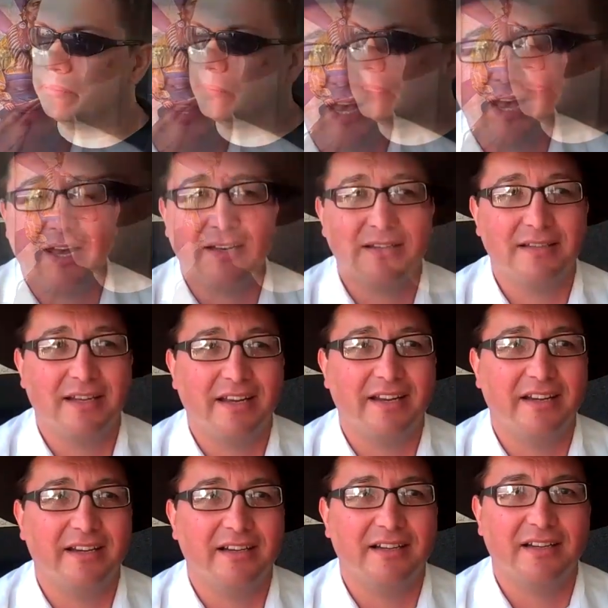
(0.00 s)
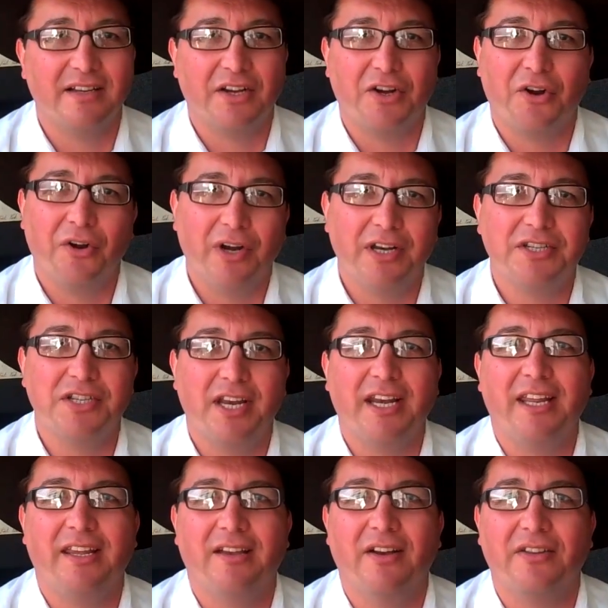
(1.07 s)
With that, I encourage
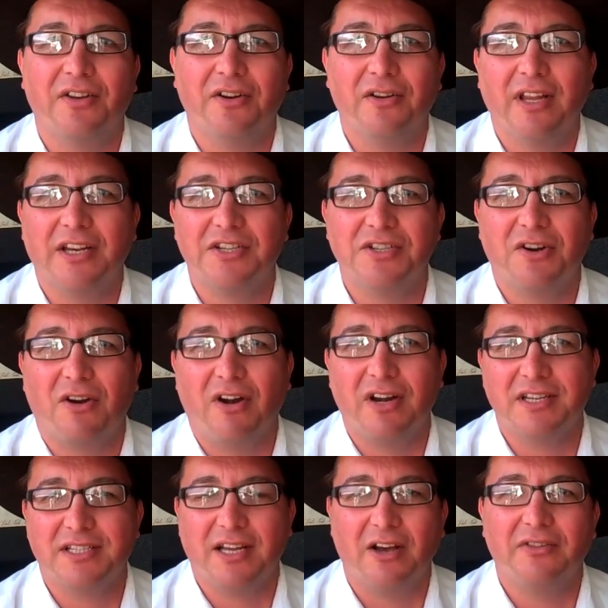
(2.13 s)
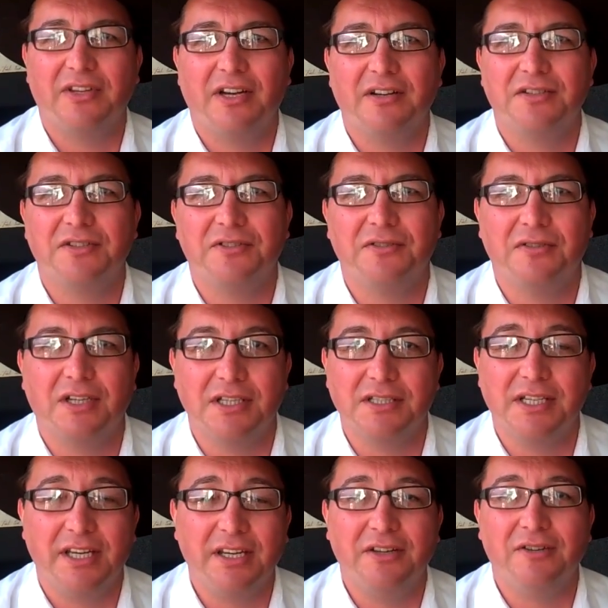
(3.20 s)
any other ledger artists out there to
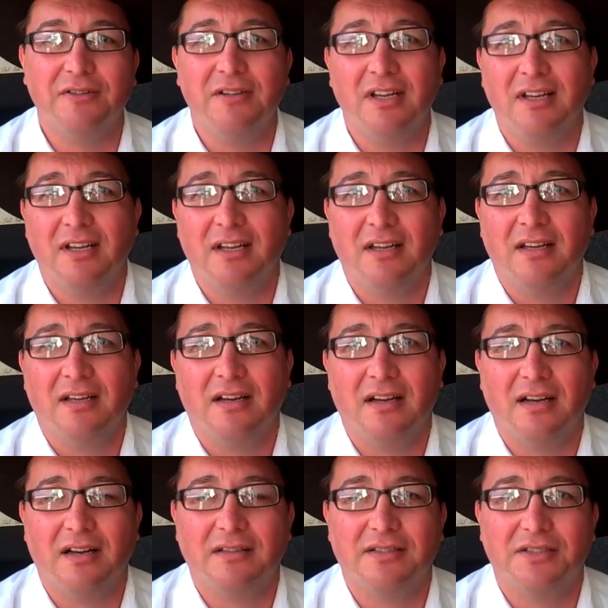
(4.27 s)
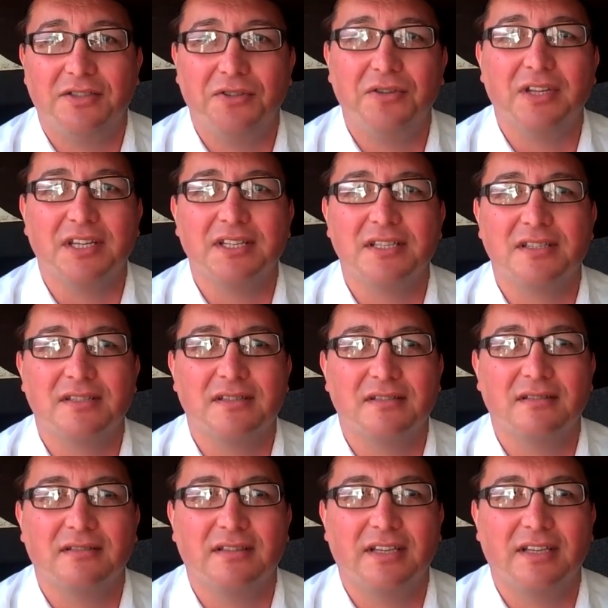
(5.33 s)
continue to do this.